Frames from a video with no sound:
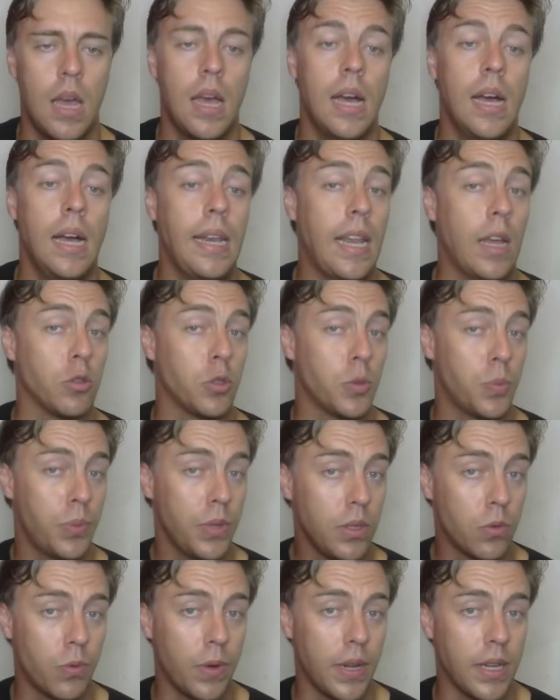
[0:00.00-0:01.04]
Now sprint
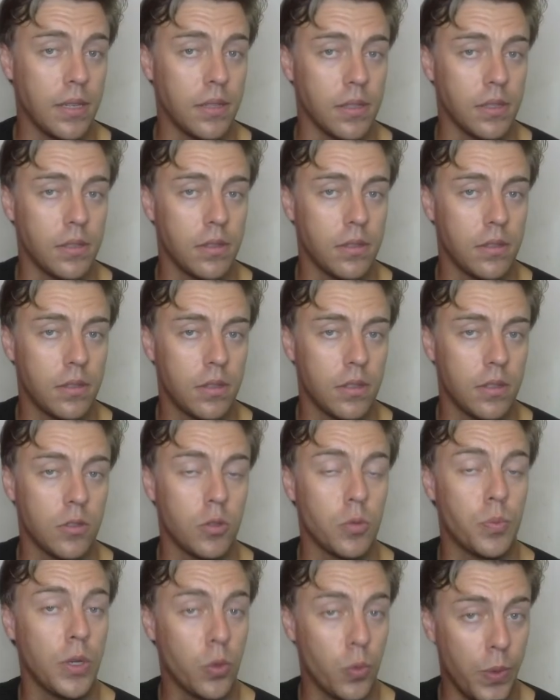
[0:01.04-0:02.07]
races,
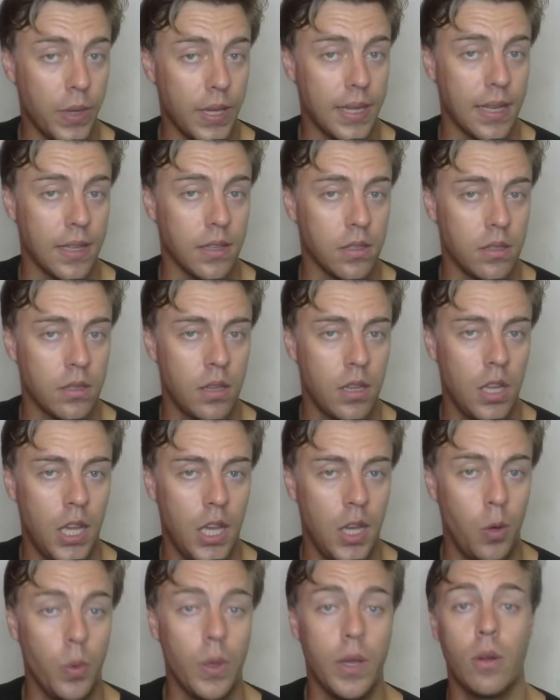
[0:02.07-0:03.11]
sprint weekends,
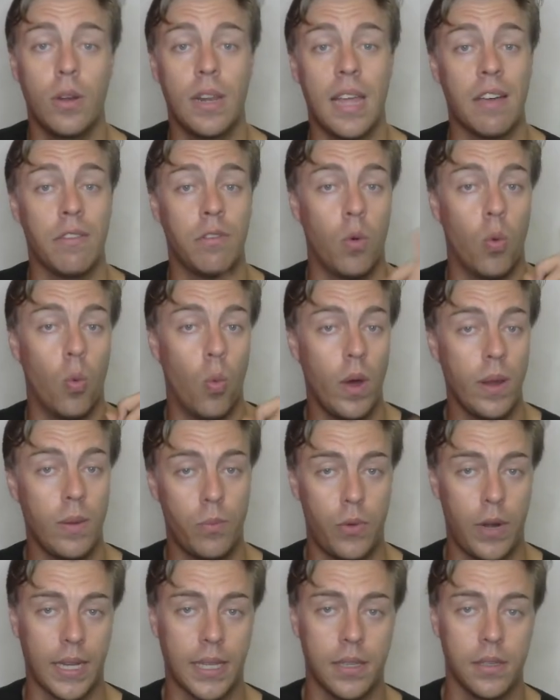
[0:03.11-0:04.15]
we only have 1
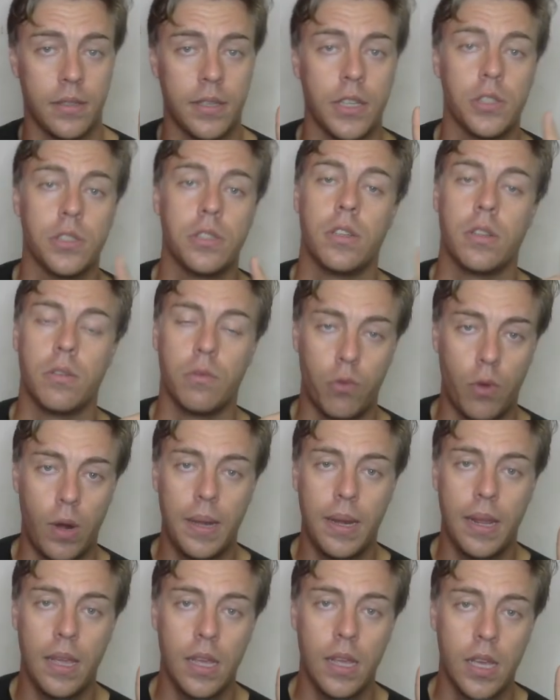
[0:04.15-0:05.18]
practice session on
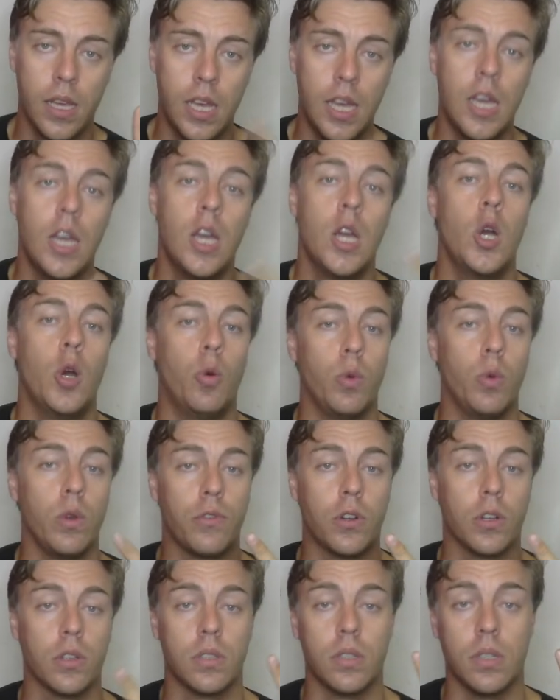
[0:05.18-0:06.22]
Friday. We've
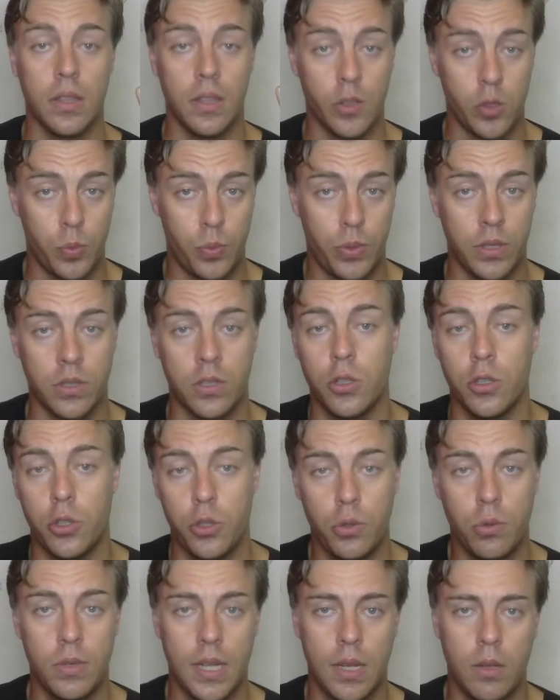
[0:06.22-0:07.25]
got the sprint
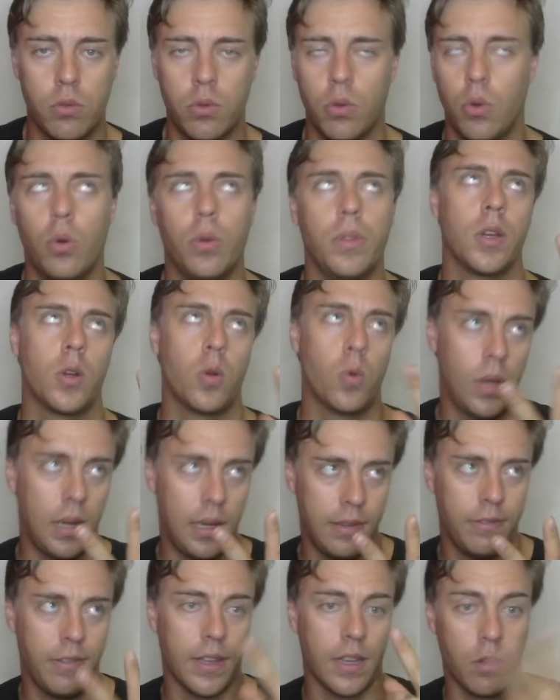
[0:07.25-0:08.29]
shootout or the
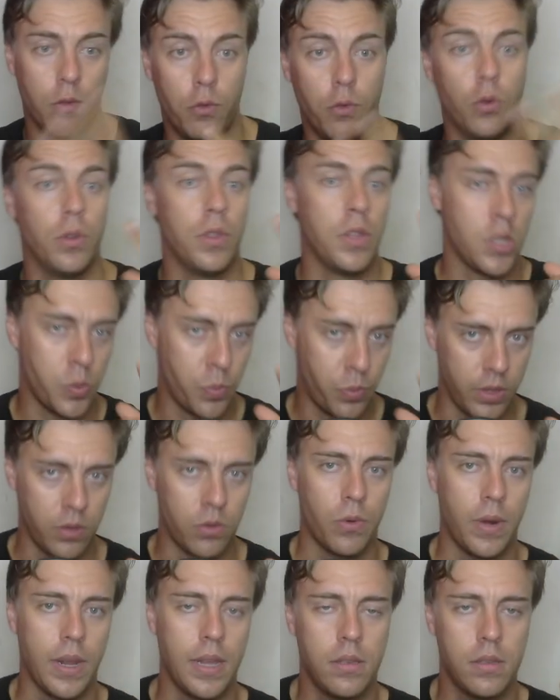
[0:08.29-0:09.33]
qualifying for the sprint
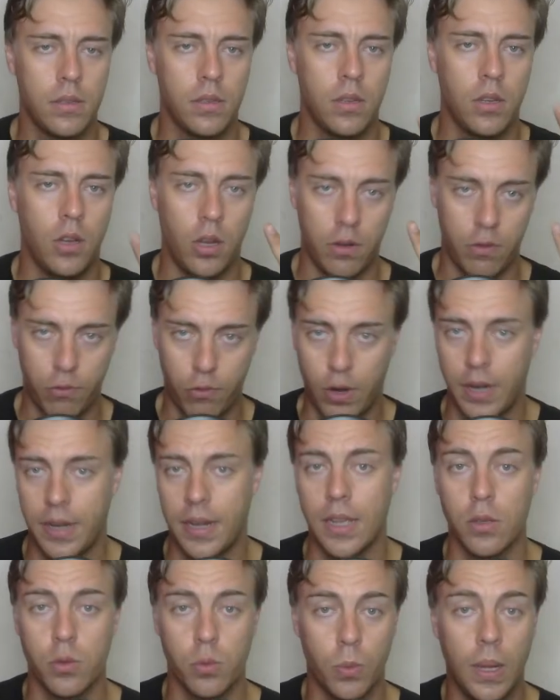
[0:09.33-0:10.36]
race on Friday
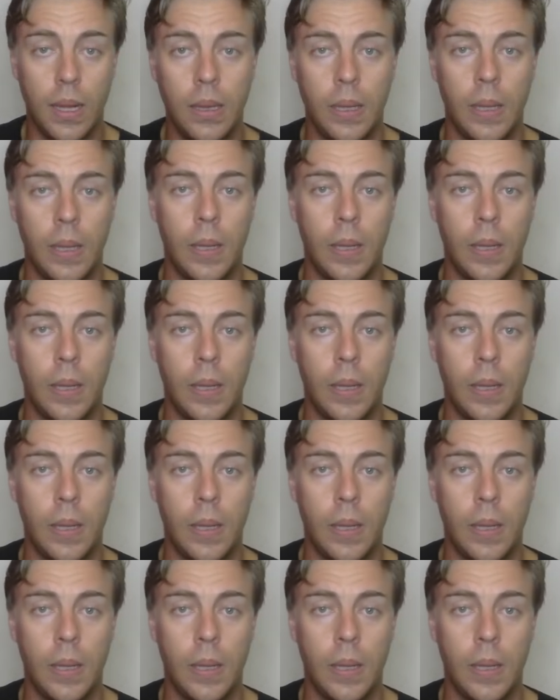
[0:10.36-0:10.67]
as well.